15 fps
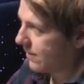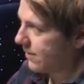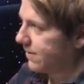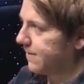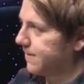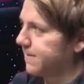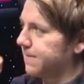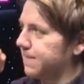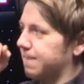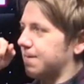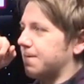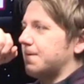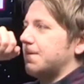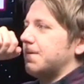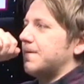
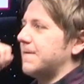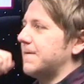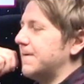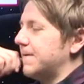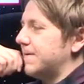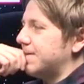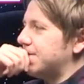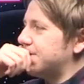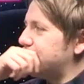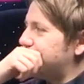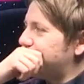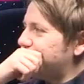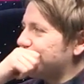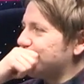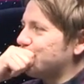
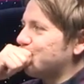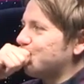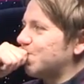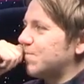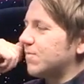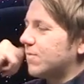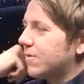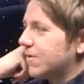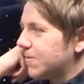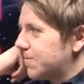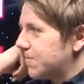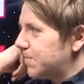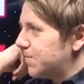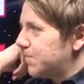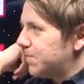
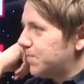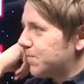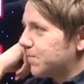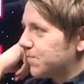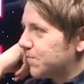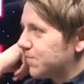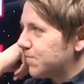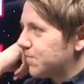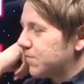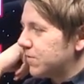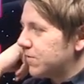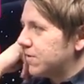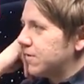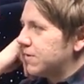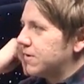
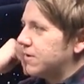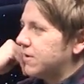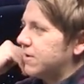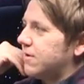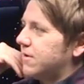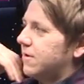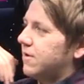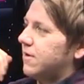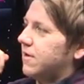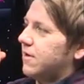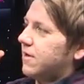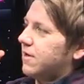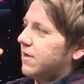[no speech]